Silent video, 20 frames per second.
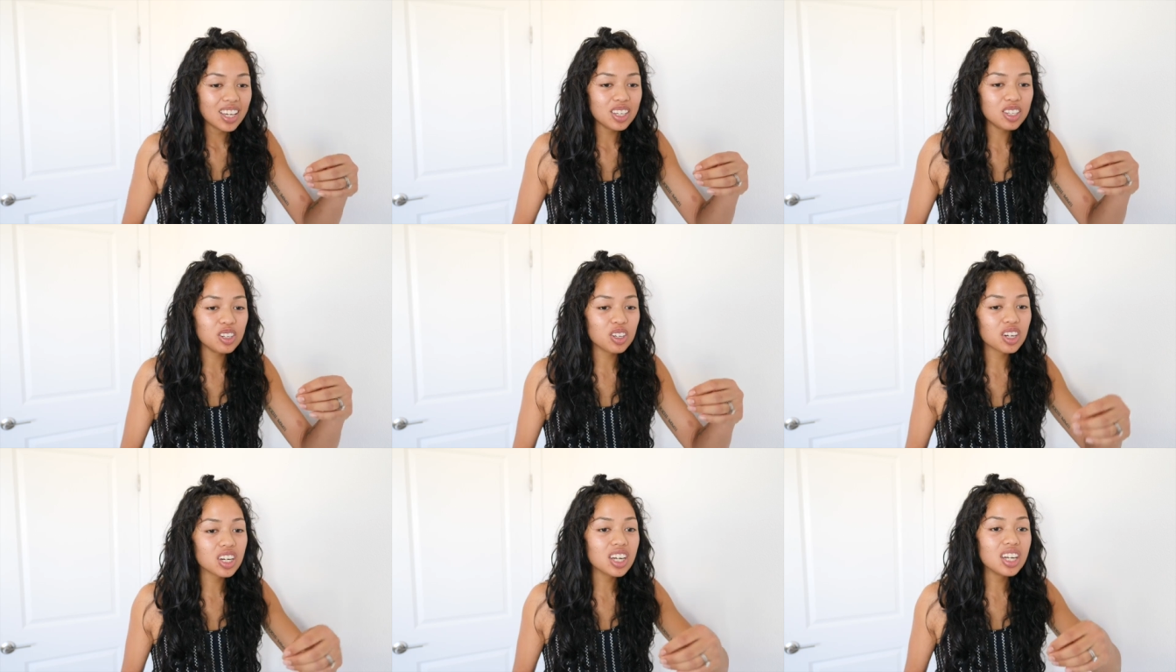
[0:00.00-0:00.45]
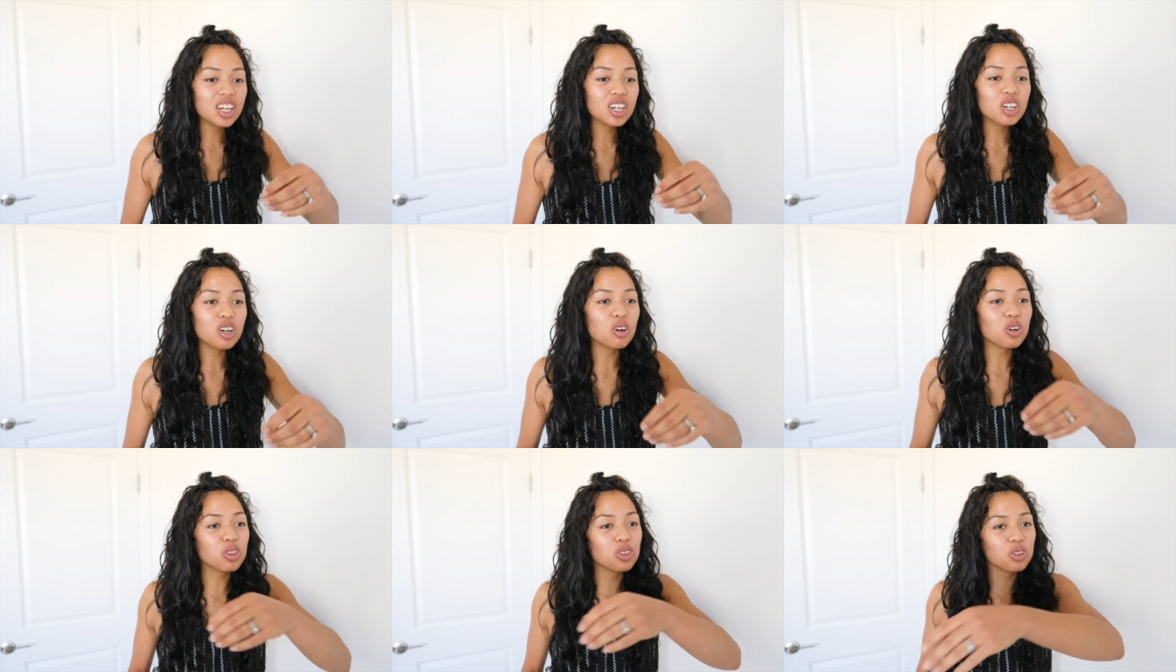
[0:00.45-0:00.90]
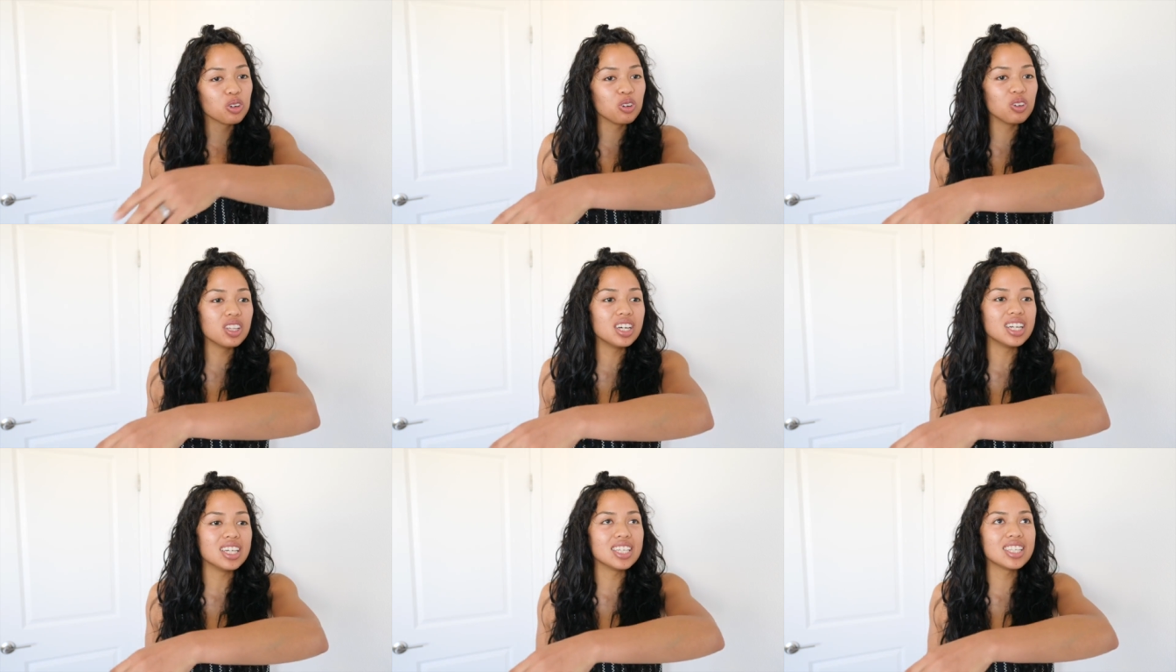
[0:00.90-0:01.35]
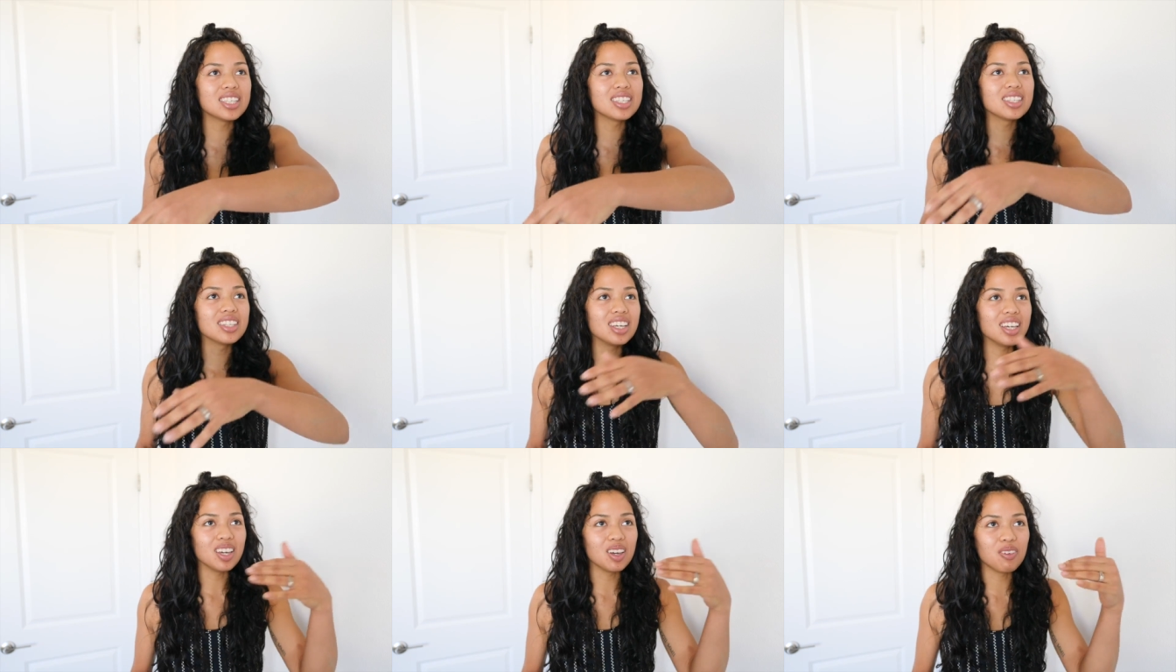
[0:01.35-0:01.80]
you're gonna go through
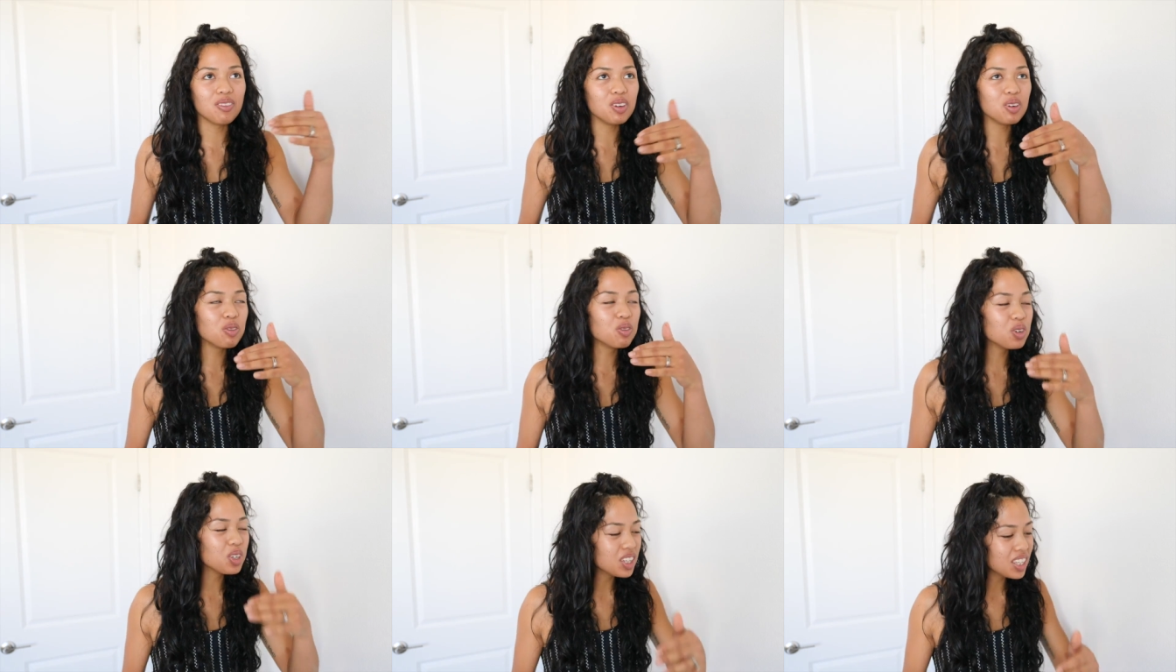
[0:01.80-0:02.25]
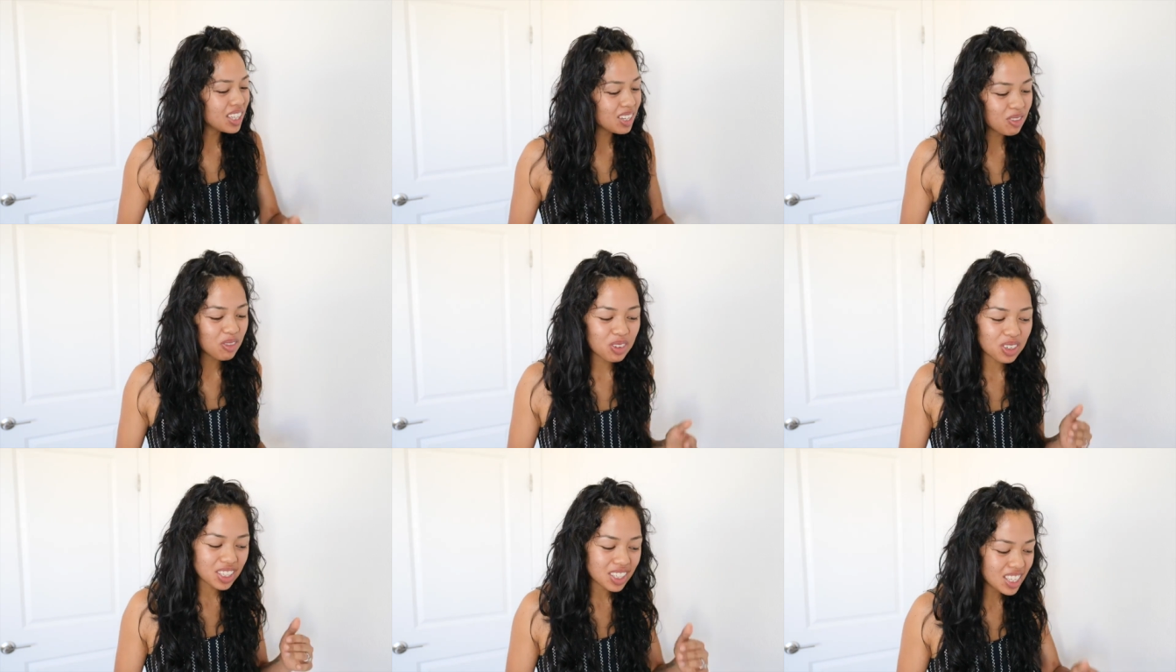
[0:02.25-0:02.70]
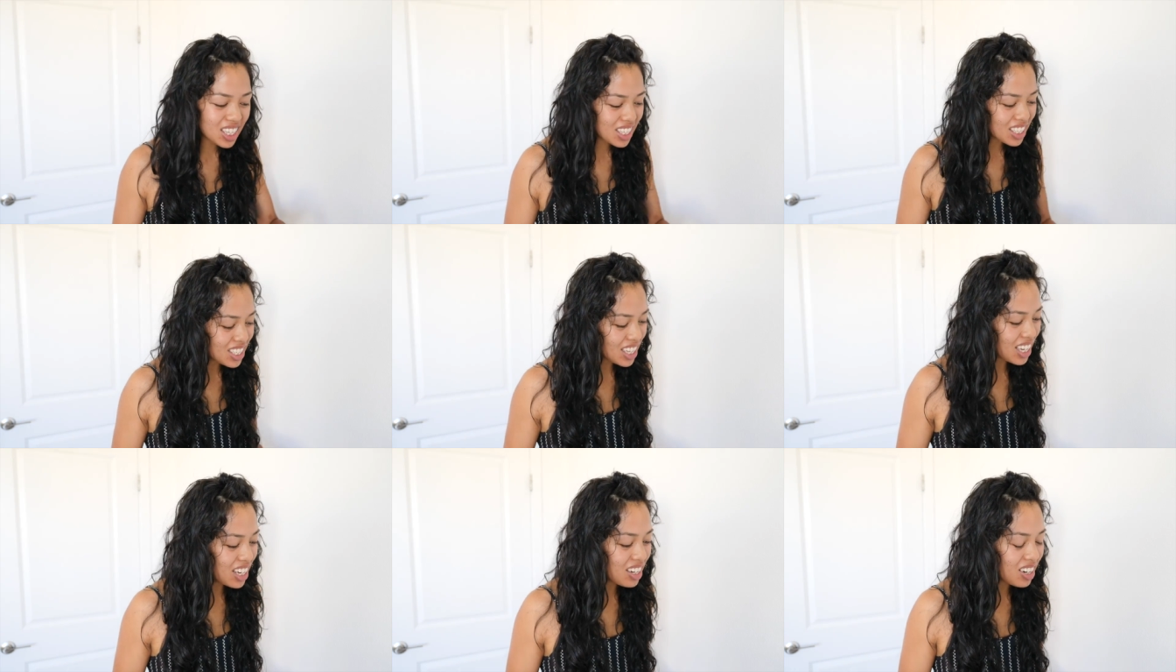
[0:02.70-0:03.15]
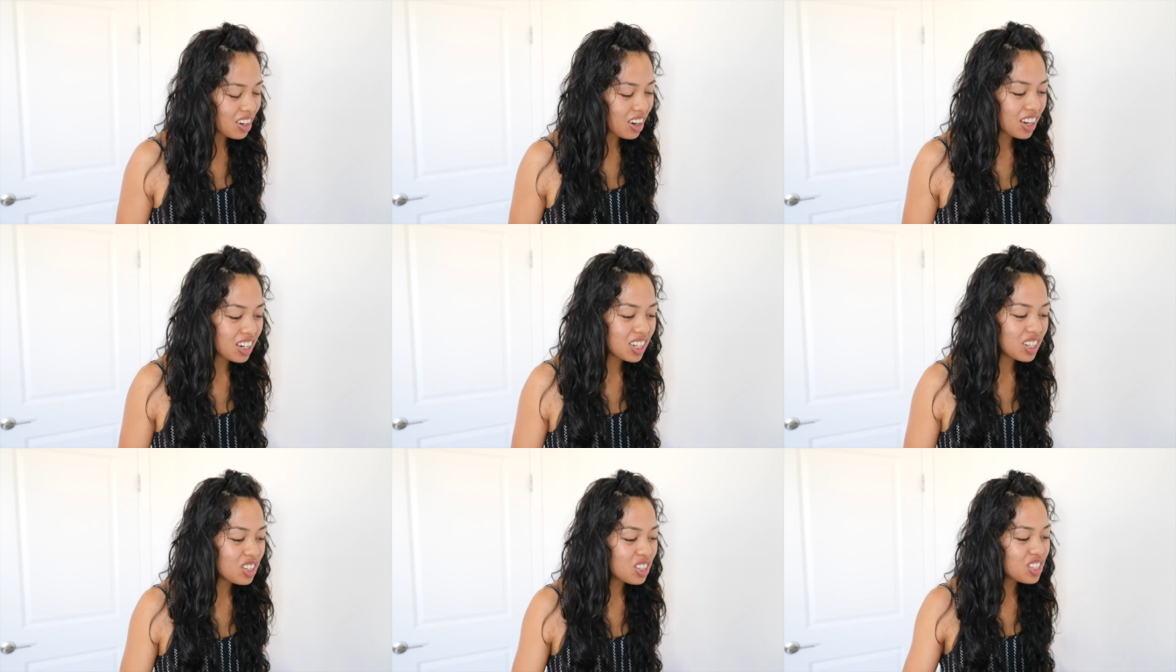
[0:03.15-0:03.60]
this if you really, really hit it
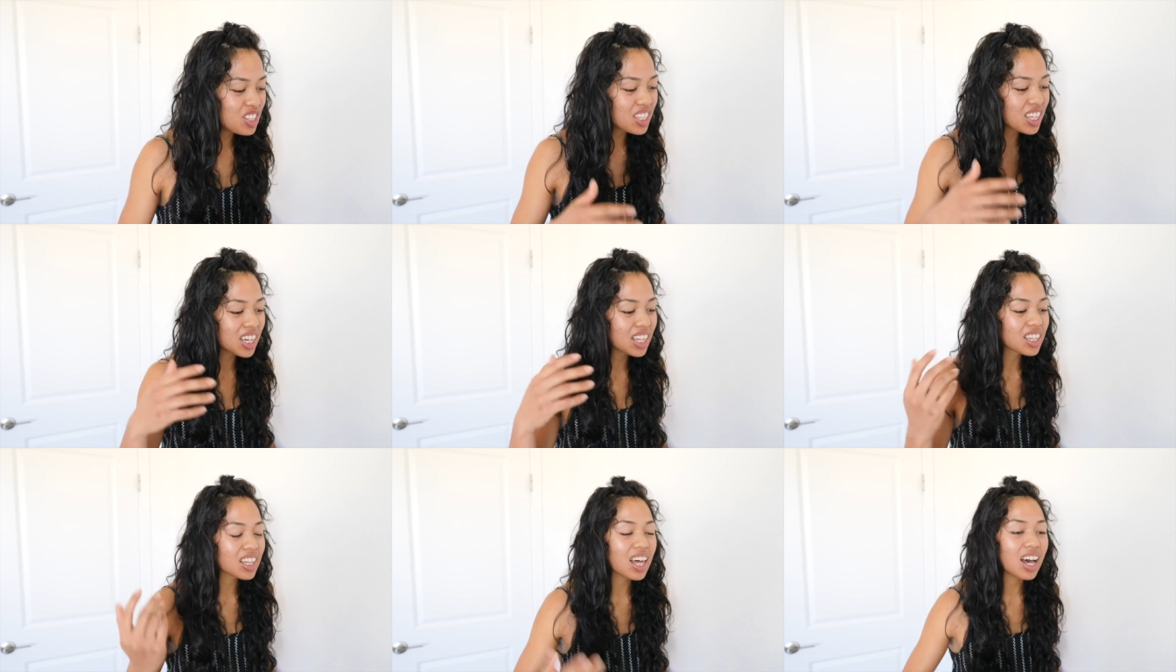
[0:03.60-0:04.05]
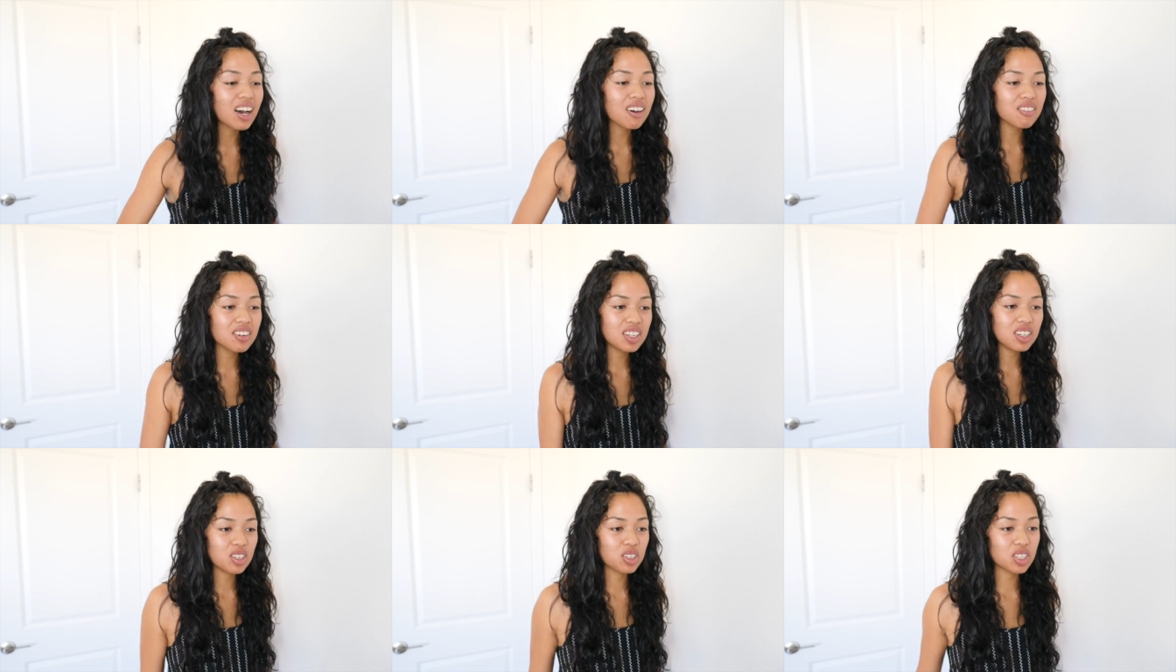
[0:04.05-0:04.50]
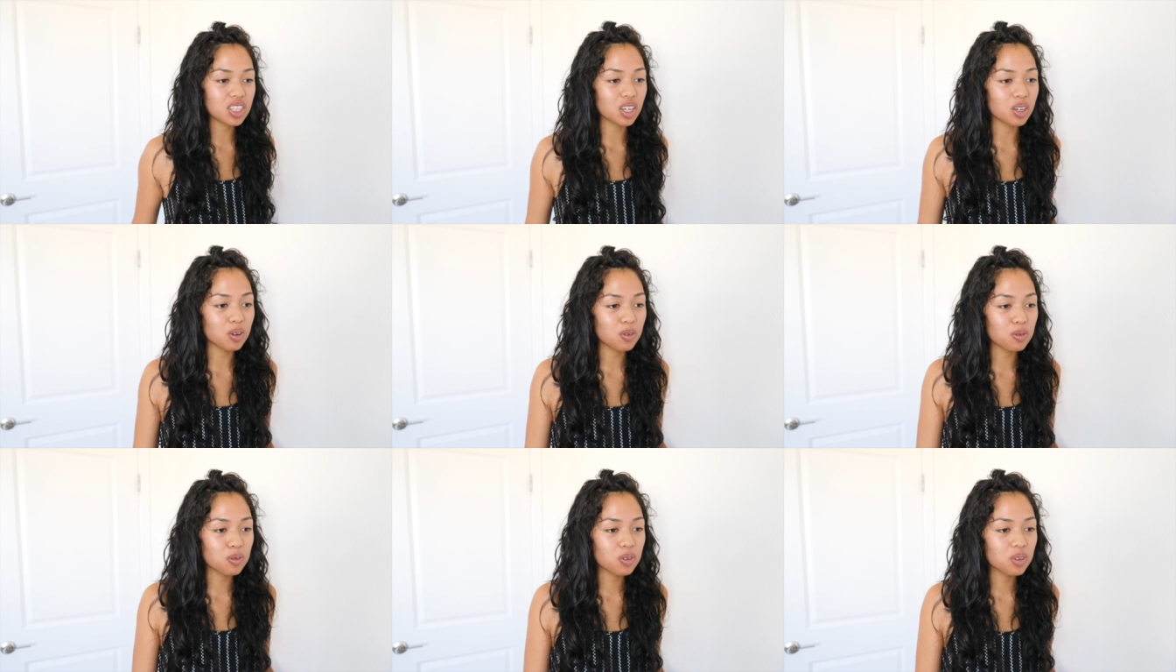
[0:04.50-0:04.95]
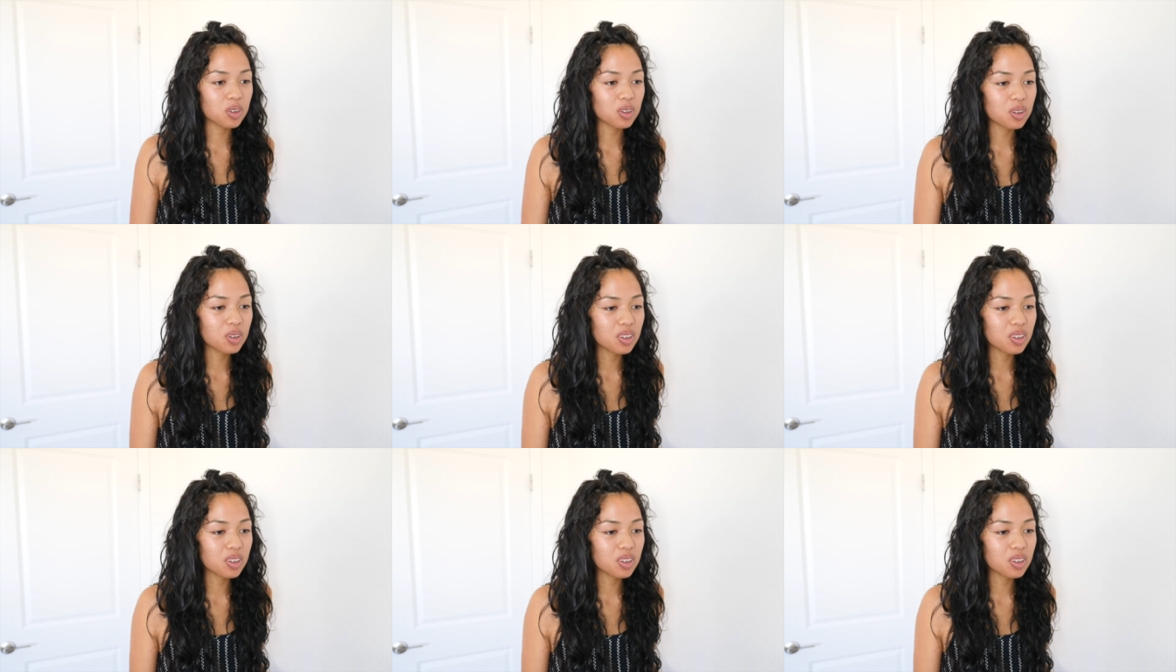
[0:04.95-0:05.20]
on and you're just gonna laugh at yourself.